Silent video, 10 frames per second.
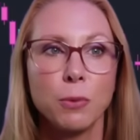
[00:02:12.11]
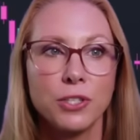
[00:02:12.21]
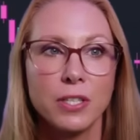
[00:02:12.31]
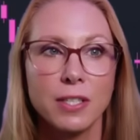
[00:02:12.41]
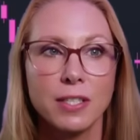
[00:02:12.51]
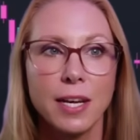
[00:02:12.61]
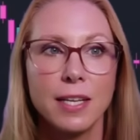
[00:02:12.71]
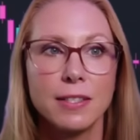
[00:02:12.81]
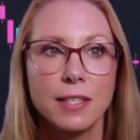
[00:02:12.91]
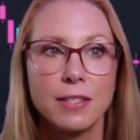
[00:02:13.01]
which in this
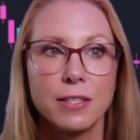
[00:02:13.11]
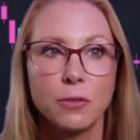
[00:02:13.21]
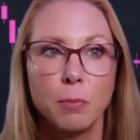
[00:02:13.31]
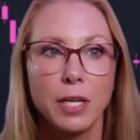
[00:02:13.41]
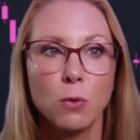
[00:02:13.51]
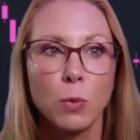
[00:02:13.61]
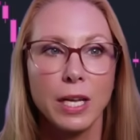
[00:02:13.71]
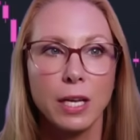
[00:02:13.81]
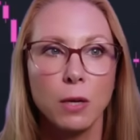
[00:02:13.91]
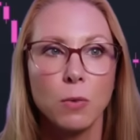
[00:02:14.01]
case is this big
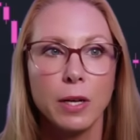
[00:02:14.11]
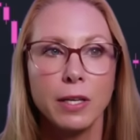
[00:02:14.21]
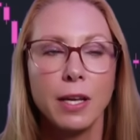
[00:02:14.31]
wicky one.